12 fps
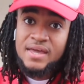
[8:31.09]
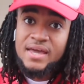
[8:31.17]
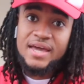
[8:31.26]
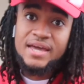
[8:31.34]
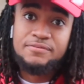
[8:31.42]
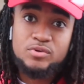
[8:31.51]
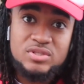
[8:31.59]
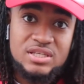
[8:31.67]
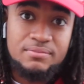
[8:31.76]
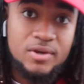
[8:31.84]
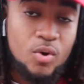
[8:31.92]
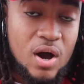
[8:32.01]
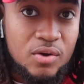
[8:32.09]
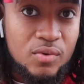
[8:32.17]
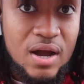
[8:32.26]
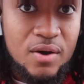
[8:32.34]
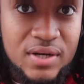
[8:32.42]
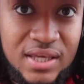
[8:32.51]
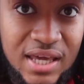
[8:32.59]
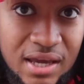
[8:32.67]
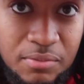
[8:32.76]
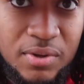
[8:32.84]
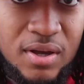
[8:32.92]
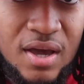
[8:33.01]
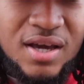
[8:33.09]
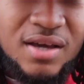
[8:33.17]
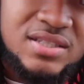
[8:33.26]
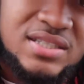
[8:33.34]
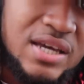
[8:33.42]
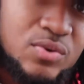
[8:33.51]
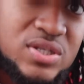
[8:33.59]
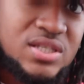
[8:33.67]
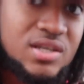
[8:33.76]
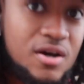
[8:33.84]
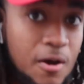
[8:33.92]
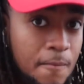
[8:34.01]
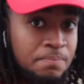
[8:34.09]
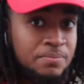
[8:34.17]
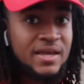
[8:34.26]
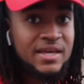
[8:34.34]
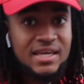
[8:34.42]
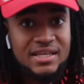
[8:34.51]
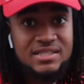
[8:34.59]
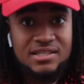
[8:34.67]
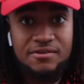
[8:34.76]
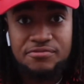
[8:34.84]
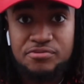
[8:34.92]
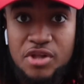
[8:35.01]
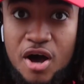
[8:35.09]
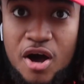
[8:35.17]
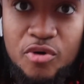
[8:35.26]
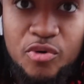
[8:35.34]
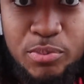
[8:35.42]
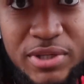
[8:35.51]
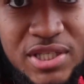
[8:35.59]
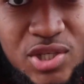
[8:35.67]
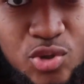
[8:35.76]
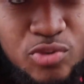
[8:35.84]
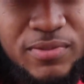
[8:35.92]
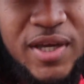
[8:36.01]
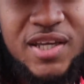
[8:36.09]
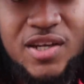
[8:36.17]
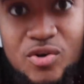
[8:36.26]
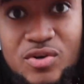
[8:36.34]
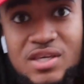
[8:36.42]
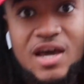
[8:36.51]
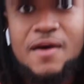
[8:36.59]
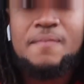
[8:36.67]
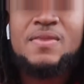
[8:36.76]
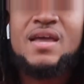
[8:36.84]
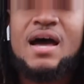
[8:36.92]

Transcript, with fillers: And if you see me walk around with a camera, come say what's up and get into the vlog with me too, man. No cap.